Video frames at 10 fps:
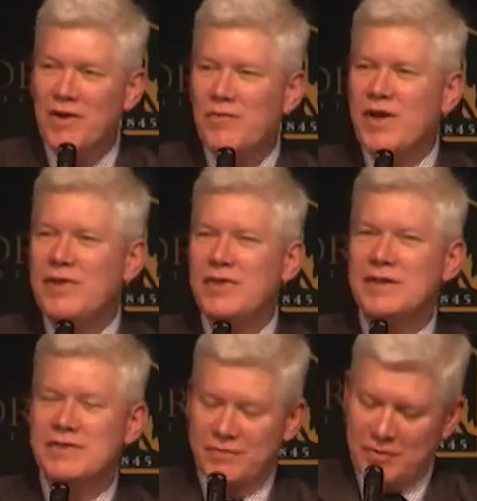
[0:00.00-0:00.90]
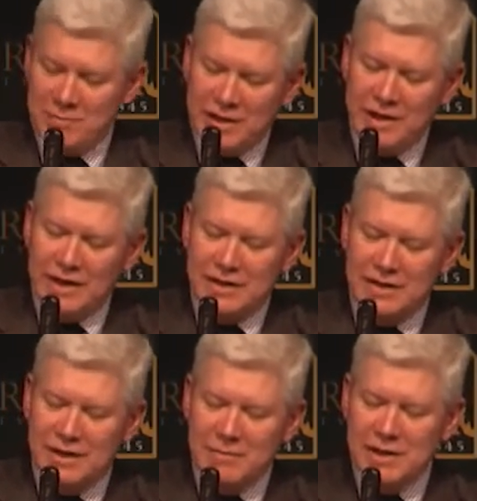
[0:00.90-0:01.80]
Faith is, for many
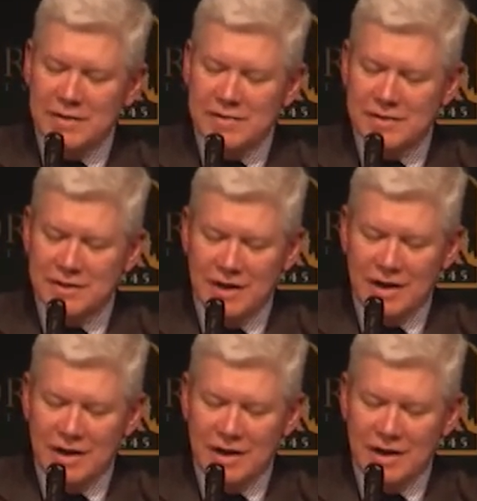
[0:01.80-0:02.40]
academics,